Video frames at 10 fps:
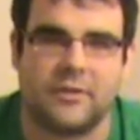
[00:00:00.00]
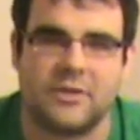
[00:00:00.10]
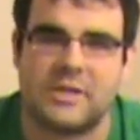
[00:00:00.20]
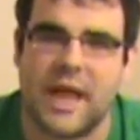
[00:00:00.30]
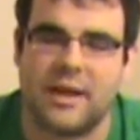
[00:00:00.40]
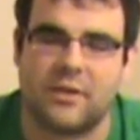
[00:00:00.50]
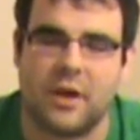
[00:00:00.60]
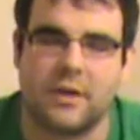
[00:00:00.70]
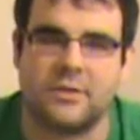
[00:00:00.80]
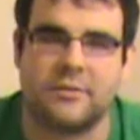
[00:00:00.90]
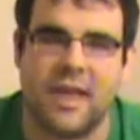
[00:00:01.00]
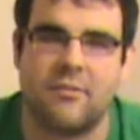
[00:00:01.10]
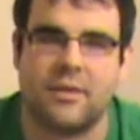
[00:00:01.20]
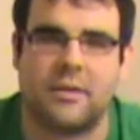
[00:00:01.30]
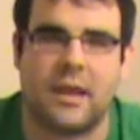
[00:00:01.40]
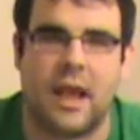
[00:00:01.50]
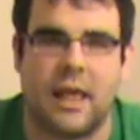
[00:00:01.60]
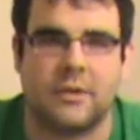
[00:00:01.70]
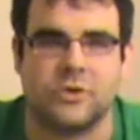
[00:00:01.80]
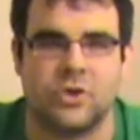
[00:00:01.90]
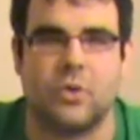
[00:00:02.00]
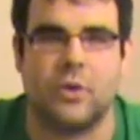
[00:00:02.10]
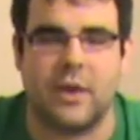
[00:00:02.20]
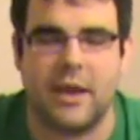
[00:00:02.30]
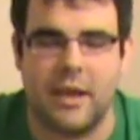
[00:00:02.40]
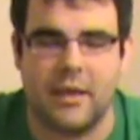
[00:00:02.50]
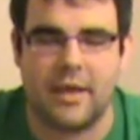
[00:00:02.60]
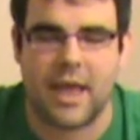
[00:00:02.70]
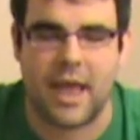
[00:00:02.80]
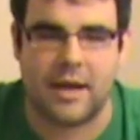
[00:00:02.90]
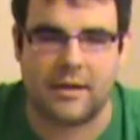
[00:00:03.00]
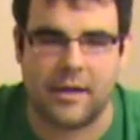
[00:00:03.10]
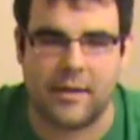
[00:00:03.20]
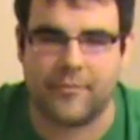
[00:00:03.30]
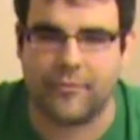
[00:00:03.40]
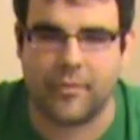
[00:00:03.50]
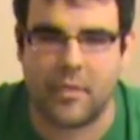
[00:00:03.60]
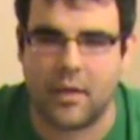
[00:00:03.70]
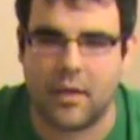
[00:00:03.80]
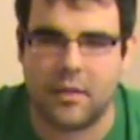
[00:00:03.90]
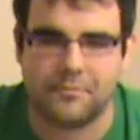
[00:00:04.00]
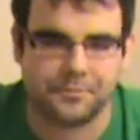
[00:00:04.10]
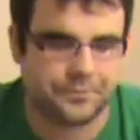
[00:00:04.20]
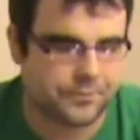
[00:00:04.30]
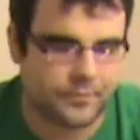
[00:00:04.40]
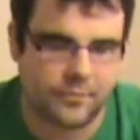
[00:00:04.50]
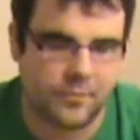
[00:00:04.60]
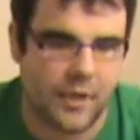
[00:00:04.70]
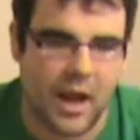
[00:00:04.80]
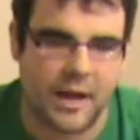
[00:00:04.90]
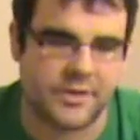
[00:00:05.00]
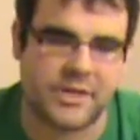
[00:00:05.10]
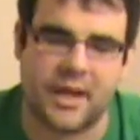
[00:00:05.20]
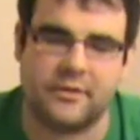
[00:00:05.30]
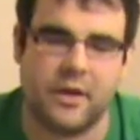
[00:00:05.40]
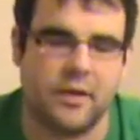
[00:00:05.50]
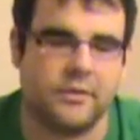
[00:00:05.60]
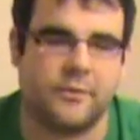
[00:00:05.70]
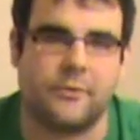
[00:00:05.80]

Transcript: It just had a touch of everything I enjoy, and um, I just had tons of